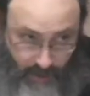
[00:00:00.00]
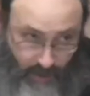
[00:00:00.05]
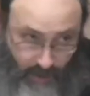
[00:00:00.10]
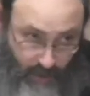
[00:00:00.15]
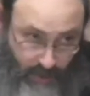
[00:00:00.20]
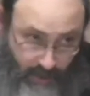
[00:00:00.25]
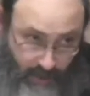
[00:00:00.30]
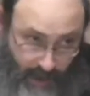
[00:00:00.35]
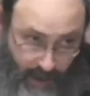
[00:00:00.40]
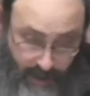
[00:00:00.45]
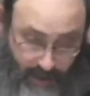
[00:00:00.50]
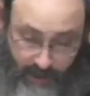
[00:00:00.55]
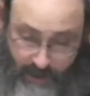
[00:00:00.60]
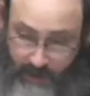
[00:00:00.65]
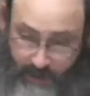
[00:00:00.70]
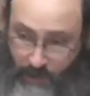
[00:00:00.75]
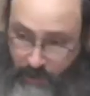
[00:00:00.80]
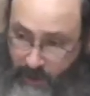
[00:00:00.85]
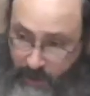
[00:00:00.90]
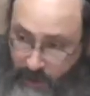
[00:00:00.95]
Yud Dal,
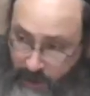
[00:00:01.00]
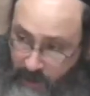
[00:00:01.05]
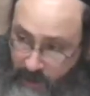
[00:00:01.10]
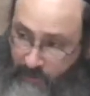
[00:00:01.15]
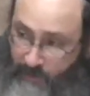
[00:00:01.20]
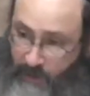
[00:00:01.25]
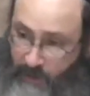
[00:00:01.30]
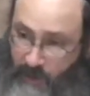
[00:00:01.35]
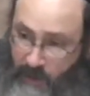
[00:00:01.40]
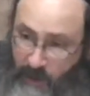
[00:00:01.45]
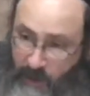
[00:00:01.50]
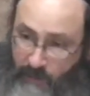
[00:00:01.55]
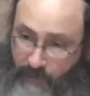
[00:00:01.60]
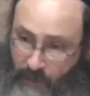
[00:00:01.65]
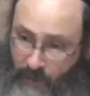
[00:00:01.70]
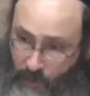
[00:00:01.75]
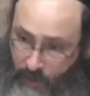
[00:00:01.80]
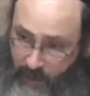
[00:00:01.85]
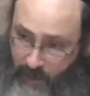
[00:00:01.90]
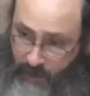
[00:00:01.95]
so it would be the
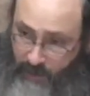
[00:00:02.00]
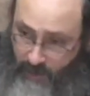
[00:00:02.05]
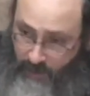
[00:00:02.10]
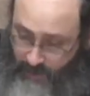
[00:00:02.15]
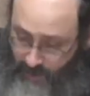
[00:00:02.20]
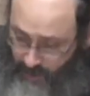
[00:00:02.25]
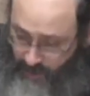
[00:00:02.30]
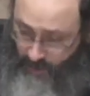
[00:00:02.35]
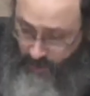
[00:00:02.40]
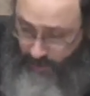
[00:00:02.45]
eve going into